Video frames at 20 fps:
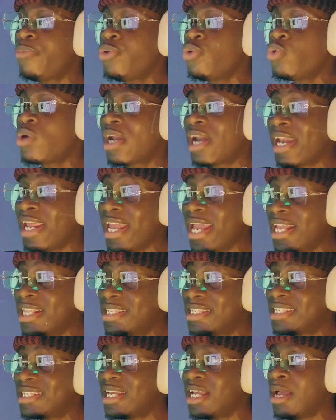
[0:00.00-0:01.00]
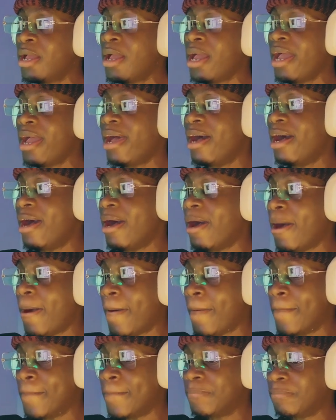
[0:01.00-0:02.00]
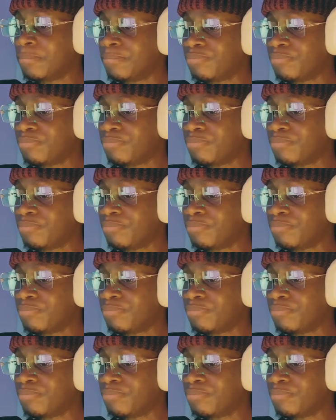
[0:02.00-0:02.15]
you create what